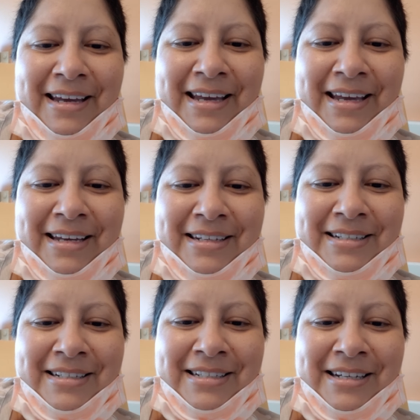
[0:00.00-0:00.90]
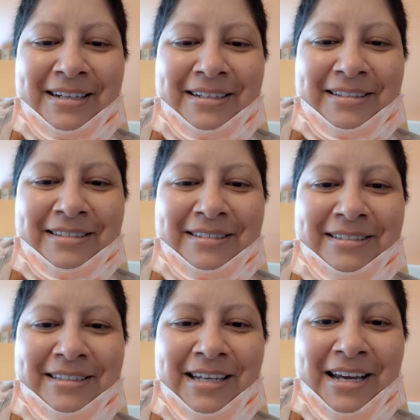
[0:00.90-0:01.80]
And uh,
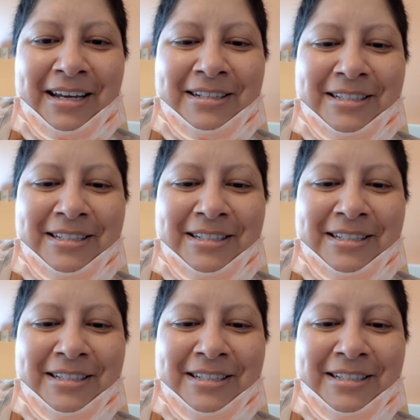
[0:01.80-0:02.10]
yeah,